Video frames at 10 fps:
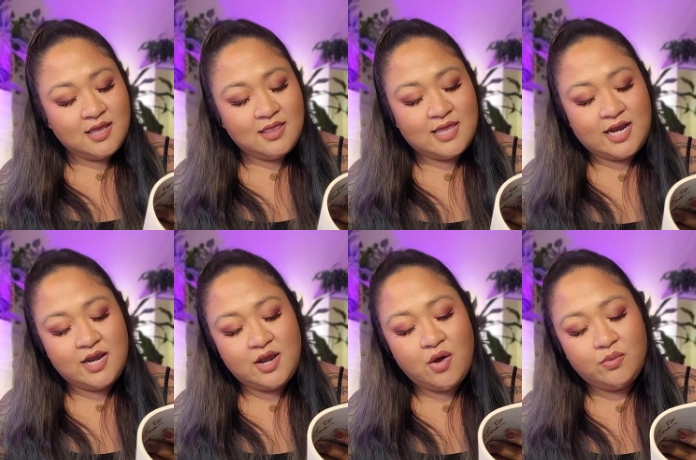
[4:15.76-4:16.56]
that
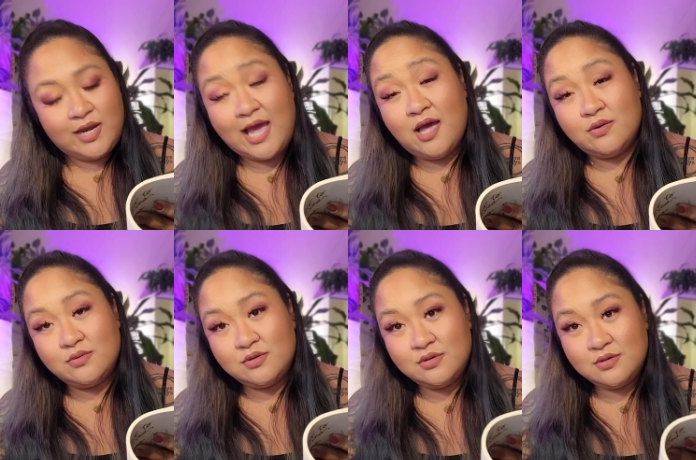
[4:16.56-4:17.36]
no
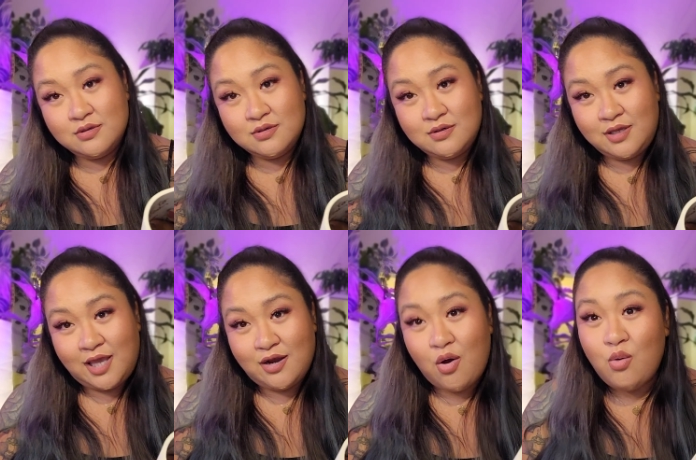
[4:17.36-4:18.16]
noun
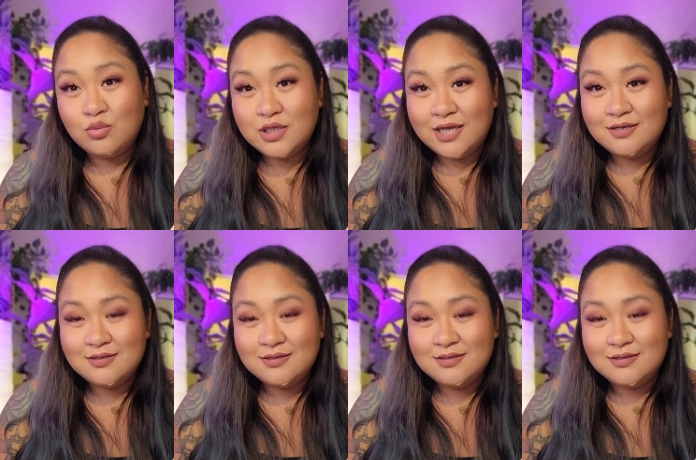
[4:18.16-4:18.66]
can hold it.